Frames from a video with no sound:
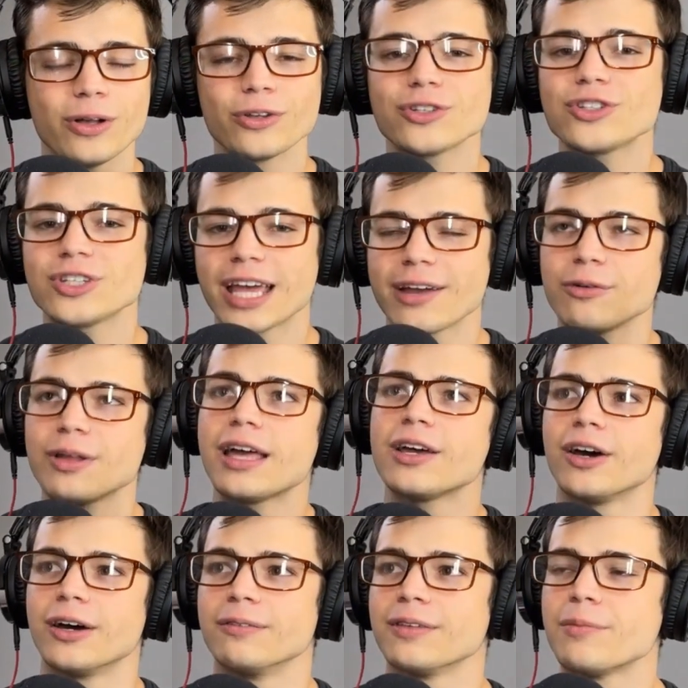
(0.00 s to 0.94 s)
say,
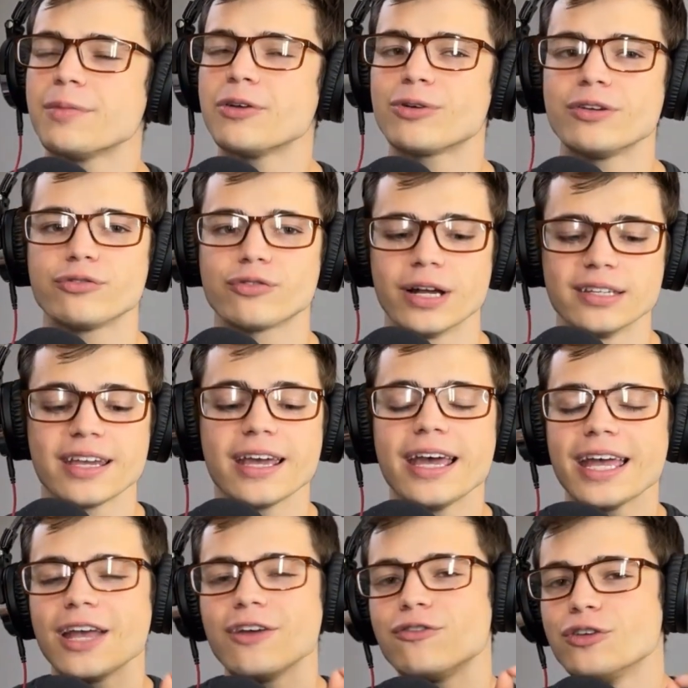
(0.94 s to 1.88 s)
hang on, let me rephrase.
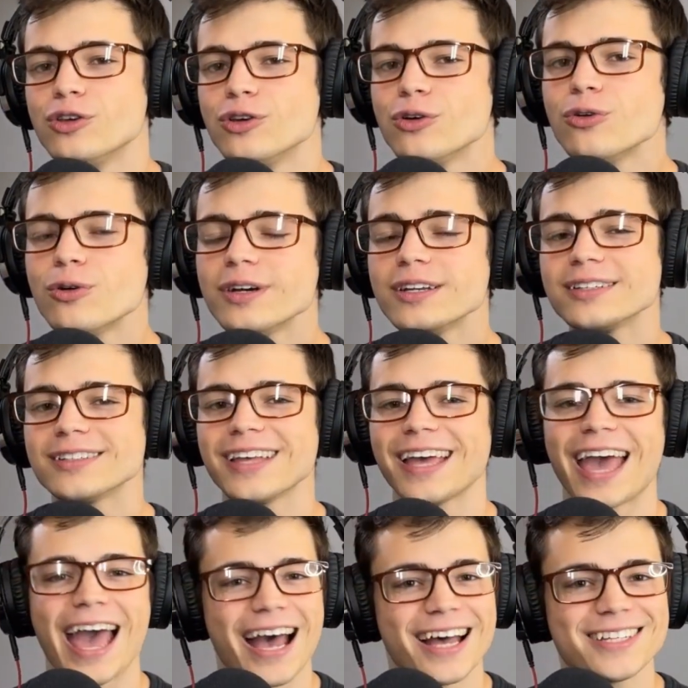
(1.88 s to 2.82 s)
If you
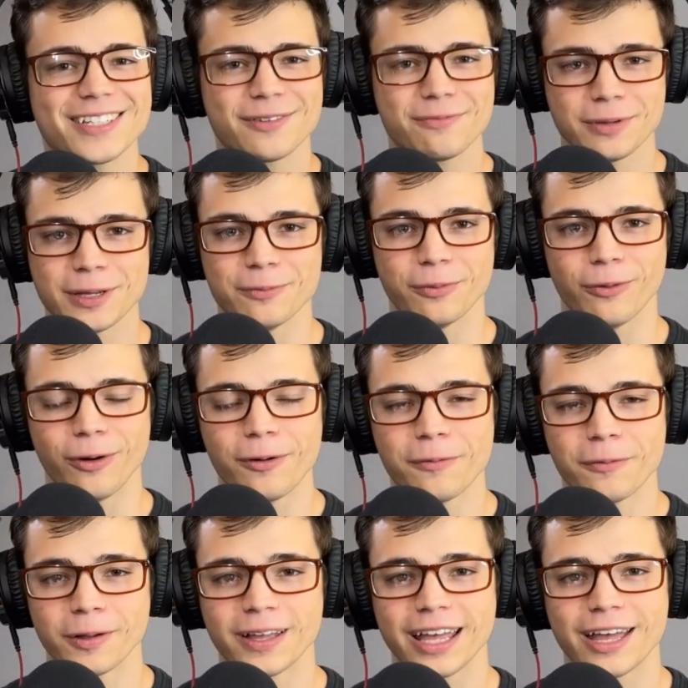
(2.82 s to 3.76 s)
ask people,
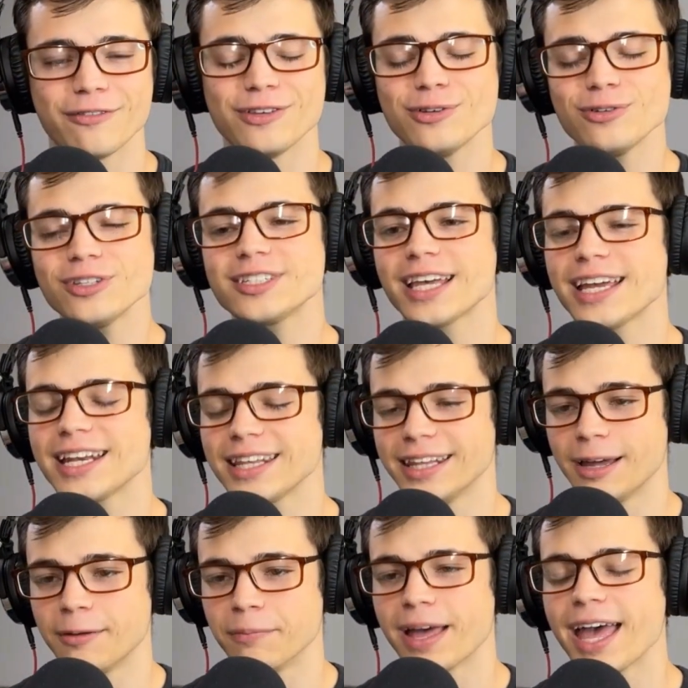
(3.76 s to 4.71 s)
if you say to
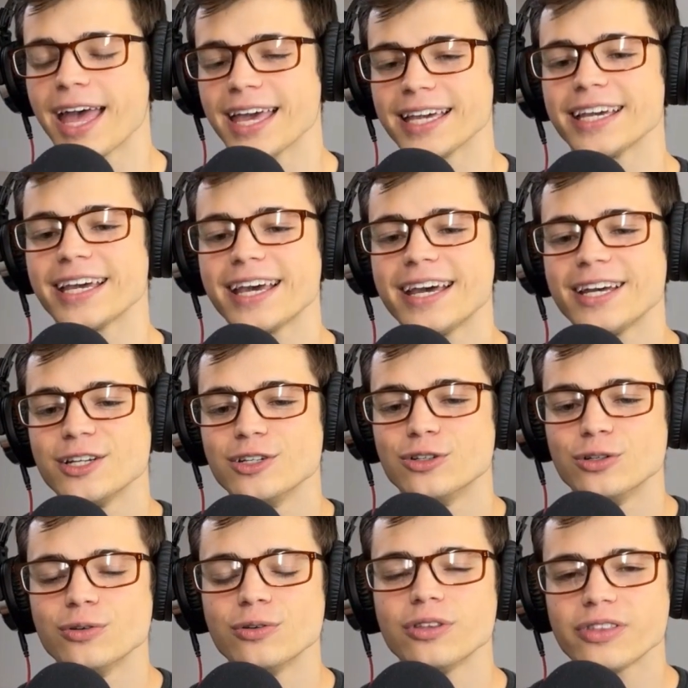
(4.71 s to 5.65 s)
them, hey,
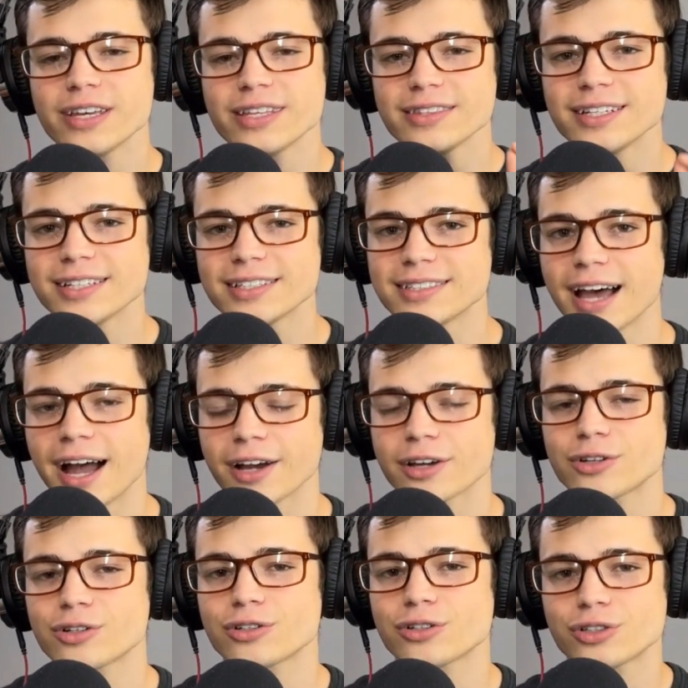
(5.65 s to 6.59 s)
do you think that a
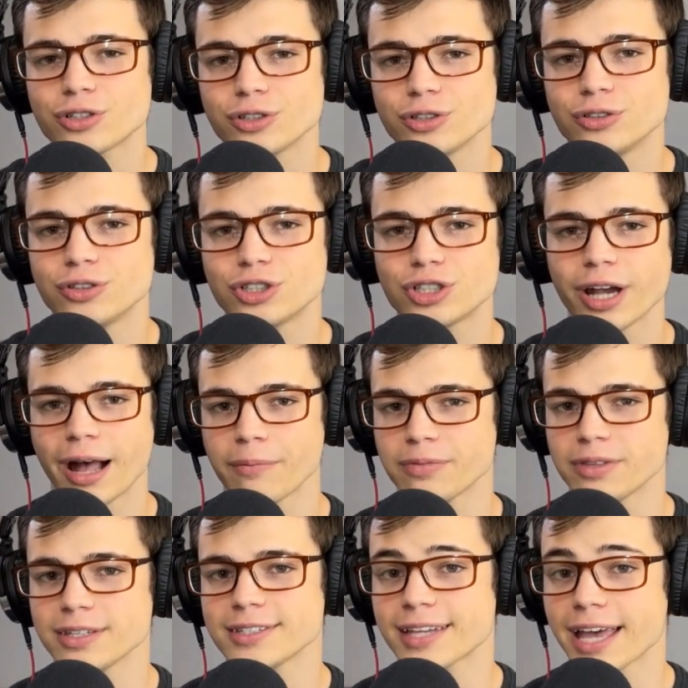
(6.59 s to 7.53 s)
doctor should
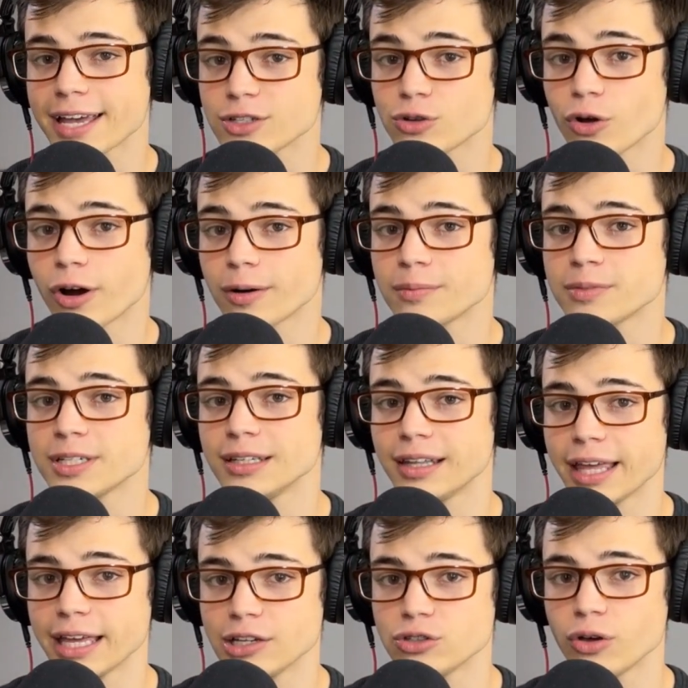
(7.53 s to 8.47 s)
chop this guy's arms
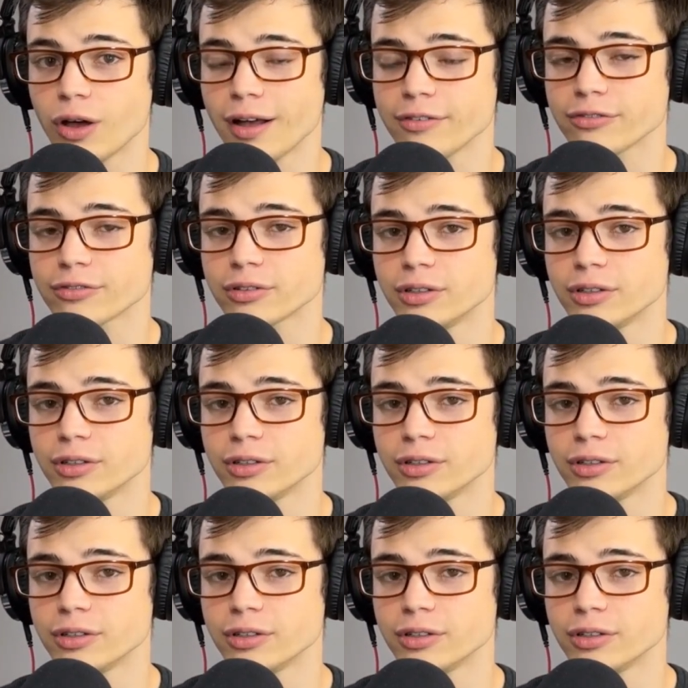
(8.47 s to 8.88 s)
and legs off?